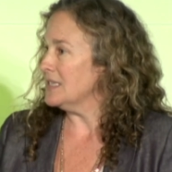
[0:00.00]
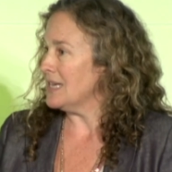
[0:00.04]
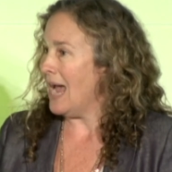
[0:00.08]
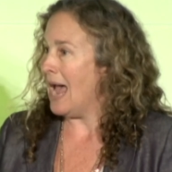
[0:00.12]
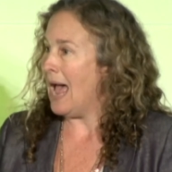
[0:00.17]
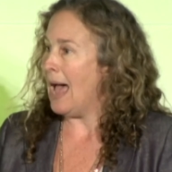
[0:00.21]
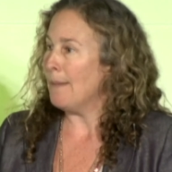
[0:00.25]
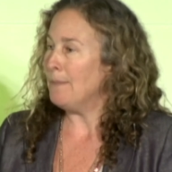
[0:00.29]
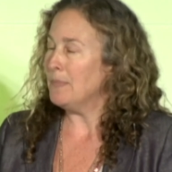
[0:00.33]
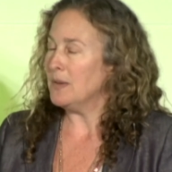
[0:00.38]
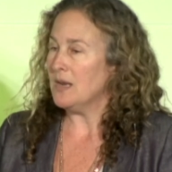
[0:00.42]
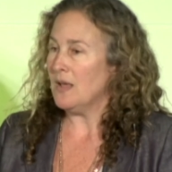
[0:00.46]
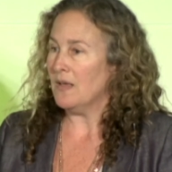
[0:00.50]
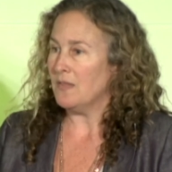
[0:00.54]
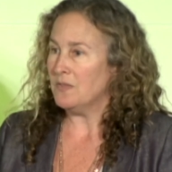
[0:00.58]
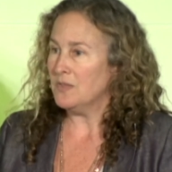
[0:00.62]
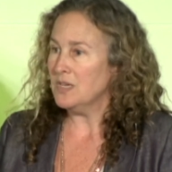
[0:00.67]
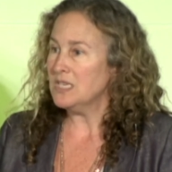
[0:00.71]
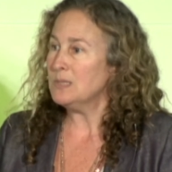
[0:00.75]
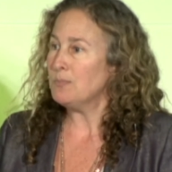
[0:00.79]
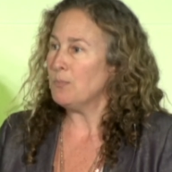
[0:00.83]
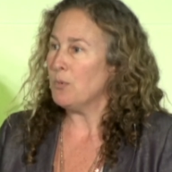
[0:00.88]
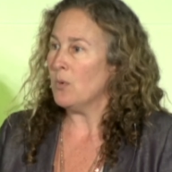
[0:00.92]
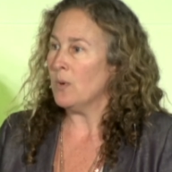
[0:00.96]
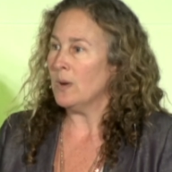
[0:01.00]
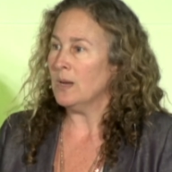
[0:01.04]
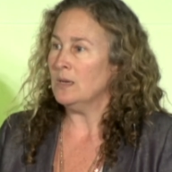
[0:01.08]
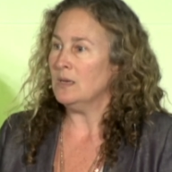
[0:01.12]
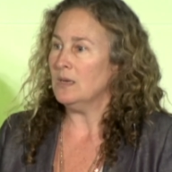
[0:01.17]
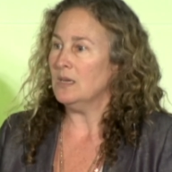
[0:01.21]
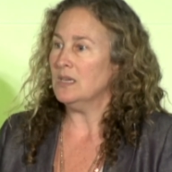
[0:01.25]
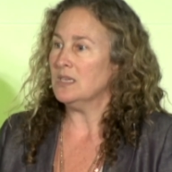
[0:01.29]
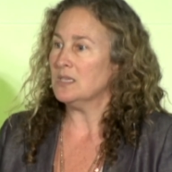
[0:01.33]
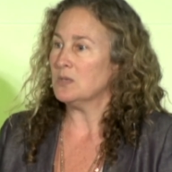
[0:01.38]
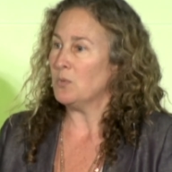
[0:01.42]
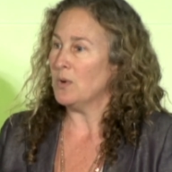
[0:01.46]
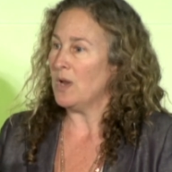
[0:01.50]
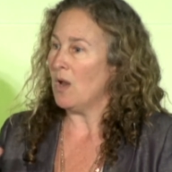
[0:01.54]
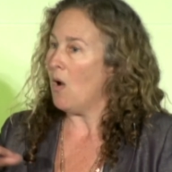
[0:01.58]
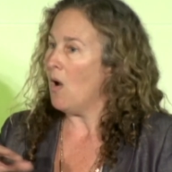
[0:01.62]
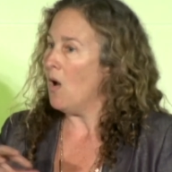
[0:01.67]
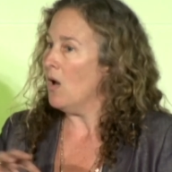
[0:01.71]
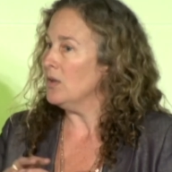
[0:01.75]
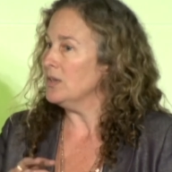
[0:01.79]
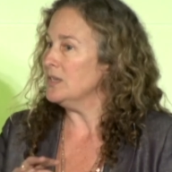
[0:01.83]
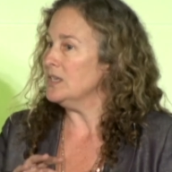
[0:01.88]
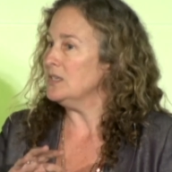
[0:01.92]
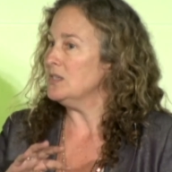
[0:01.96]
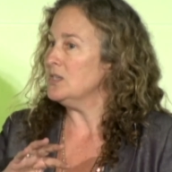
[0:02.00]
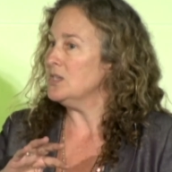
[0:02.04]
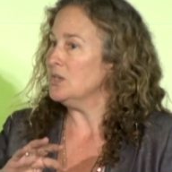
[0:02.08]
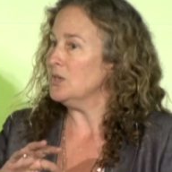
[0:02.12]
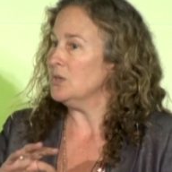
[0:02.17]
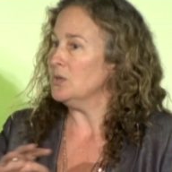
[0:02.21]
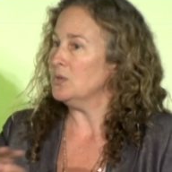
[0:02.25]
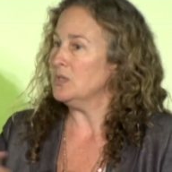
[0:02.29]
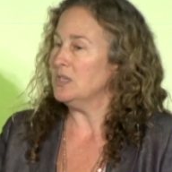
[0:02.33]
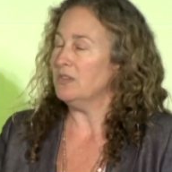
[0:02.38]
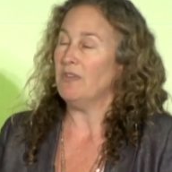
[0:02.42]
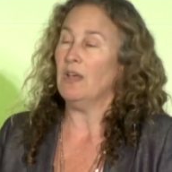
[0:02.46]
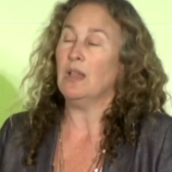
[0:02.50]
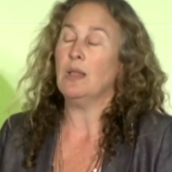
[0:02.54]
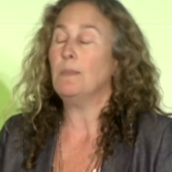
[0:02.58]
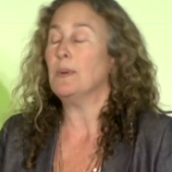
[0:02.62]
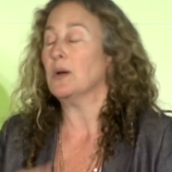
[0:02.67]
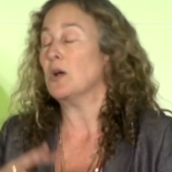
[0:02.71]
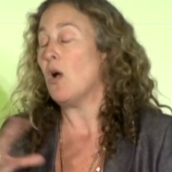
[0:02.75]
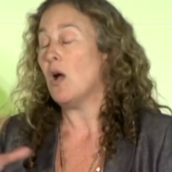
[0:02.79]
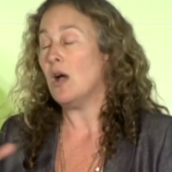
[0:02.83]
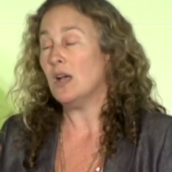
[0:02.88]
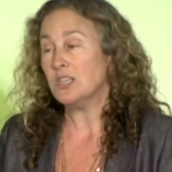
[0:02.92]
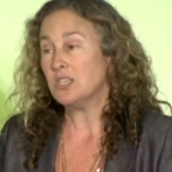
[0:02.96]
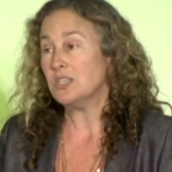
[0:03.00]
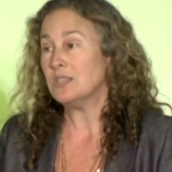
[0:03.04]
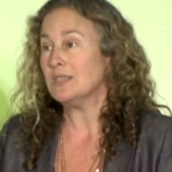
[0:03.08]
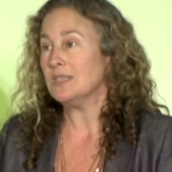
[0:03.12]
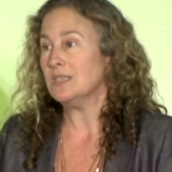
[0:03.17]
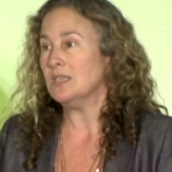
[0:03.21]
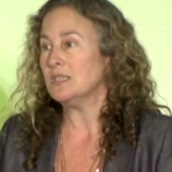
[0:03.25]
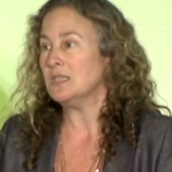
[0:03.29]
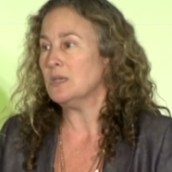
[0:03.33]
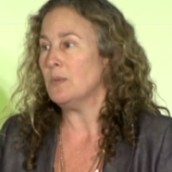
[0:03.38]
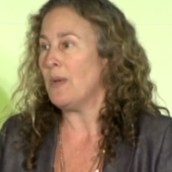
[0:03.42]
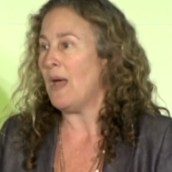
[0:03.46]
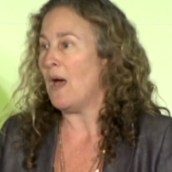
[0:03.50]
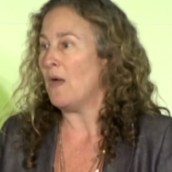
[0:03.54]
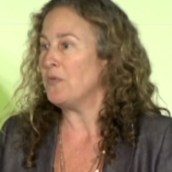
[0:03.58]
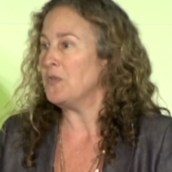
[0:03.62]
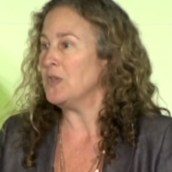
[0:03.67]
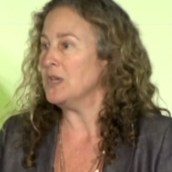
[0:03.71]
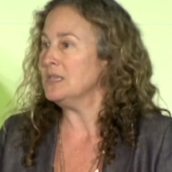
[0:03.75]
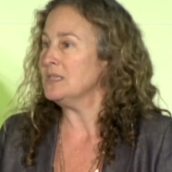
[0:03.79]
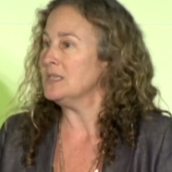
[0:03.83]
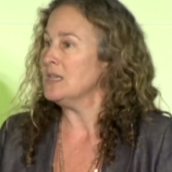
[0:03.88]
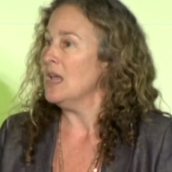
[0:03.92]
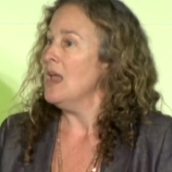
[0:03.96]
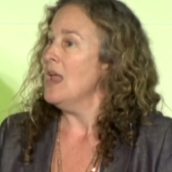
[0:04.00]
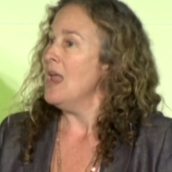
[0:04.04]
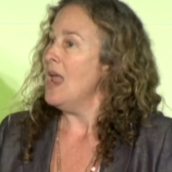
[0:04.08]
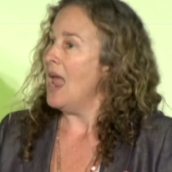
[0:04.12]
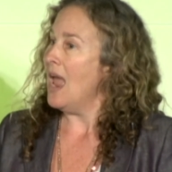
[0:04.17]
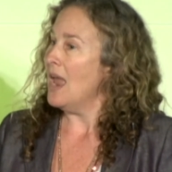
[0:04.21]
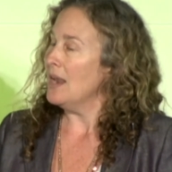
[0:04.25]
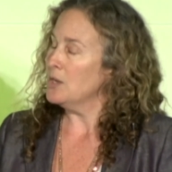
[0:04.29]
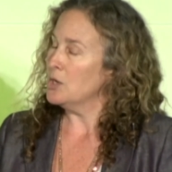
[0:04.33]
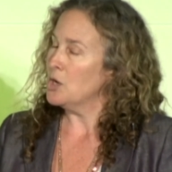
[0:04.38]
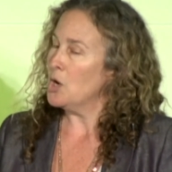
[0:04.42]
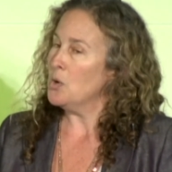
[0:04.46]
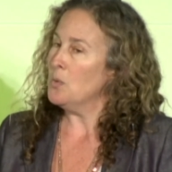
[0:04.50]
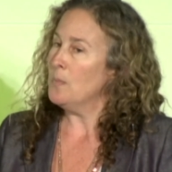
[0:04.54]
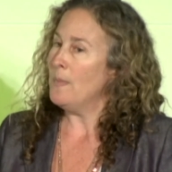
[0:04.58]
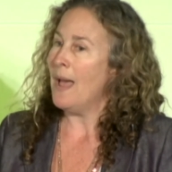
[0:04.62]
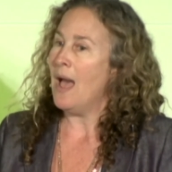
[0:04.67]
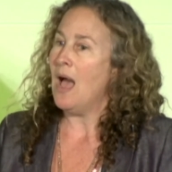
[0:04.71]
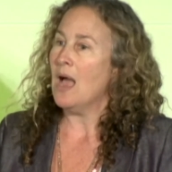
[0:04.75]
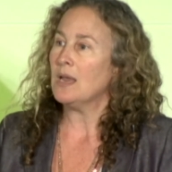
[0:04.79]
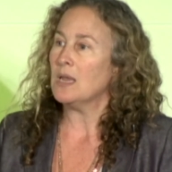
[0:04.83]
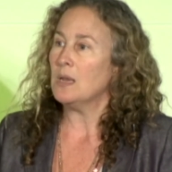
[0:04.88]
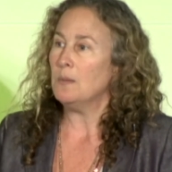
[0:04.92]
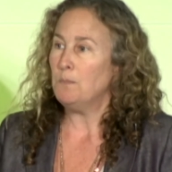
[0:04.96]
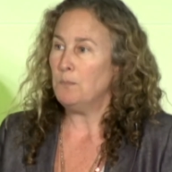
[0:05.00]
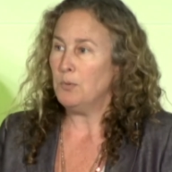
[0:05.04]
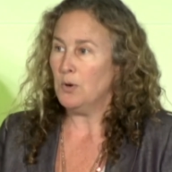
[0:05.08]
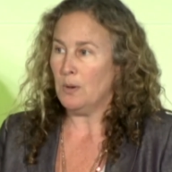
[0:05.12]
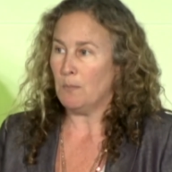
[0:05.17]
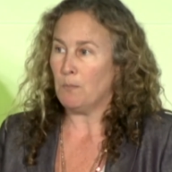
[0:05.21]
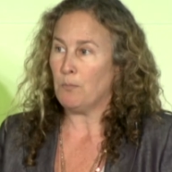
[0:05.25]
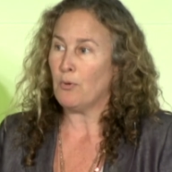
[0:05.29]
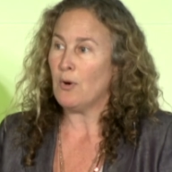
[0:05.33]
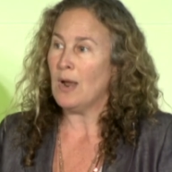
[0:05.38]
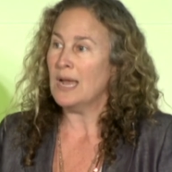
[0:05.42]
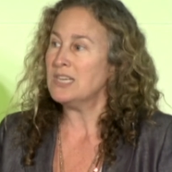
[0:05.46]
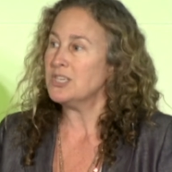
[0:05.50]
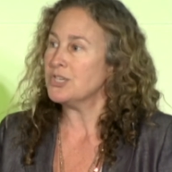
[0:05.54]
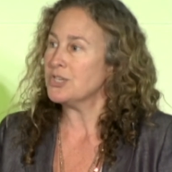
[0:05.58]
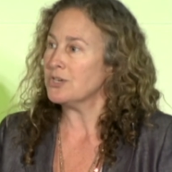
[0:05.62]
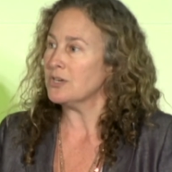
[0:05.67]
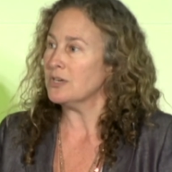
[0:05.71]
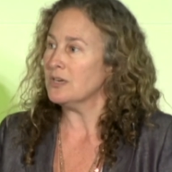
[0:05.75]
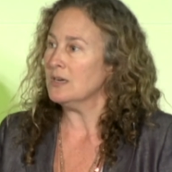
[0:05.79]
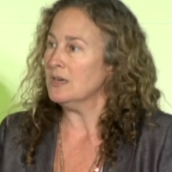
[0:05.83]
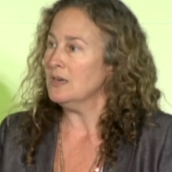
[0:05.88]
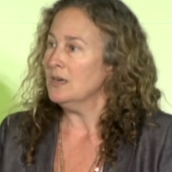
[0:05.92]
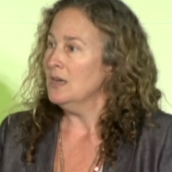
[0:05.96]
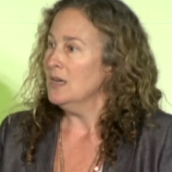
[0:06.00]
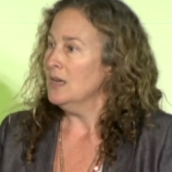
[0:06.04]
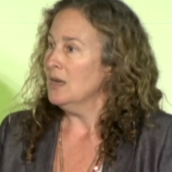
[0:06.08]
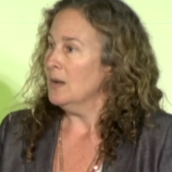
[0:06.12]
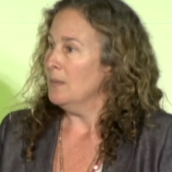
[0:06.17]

to happen at this point is we all need to develop a consciousness about this and go back and put pressure,